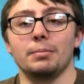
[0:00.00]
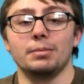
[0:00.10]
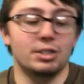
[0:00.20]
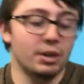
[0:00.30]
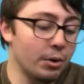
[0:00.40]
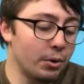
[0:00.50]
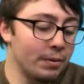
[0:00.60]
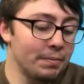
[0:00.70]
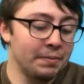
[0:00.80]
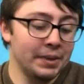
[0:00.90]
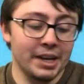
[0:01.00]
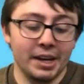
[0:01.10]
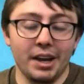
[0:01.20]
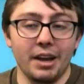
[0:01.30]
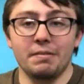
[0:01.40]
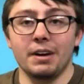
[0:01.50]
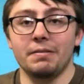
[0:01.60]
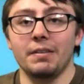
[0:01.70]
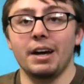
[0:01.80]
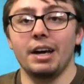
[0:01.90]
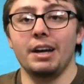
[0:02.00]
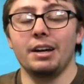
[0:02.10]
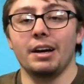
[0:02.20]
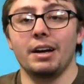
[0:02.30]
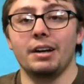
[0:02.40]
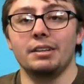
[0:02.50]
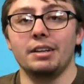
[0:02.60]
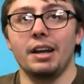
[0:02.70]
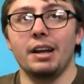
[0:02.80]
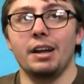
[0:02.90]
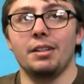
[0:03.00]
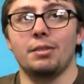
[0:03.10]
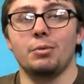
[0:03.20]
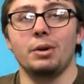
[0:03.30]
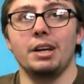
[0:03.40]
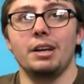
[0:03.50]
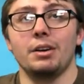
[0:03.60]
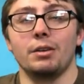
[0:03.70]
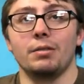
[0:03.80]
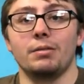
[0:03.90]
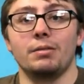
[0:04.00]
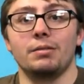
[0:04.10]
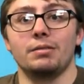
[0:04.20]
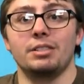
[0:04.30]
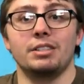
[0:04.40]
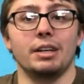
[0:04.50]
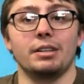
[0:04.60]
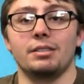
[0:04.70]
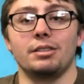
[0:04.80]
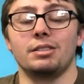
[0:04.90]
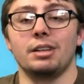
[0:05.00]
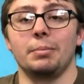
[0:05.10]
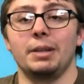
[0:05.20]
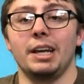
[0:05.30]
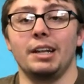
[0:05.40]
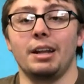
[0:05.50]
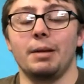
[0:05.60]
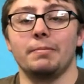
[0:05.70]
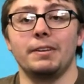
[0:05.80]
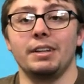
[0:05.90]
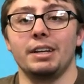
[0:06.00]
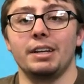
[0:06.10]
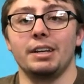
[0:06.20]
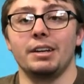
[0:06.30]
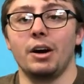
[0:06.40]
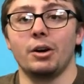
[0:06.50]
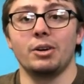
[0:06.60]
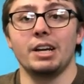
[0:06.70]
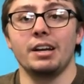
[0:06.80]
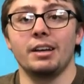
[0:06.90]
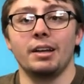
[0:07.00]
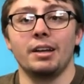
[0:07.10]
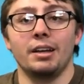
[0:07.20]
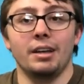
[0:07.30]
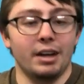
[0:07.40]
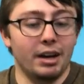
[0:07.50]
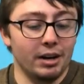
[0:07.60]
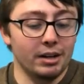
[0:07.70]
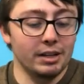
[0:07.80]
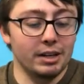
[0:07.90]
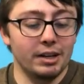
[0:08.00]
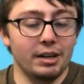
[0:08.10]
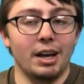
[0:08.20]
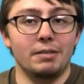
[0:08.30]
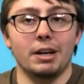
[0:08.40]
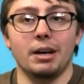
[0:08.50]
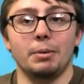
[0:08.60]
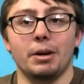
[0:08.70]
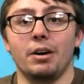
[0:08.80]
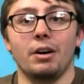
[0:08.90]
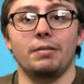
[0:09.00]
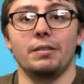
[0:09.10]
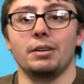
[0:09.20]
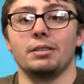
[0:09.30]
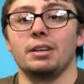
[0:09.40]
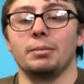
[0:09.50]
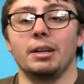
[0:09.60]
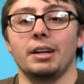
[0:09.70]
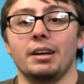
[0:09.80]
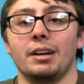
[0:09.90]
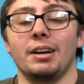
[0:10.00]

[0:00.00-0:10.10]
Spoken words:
So, if I find on day 3 or 6 or something that I'm feeling hungry, I'll have a cup of coffee or something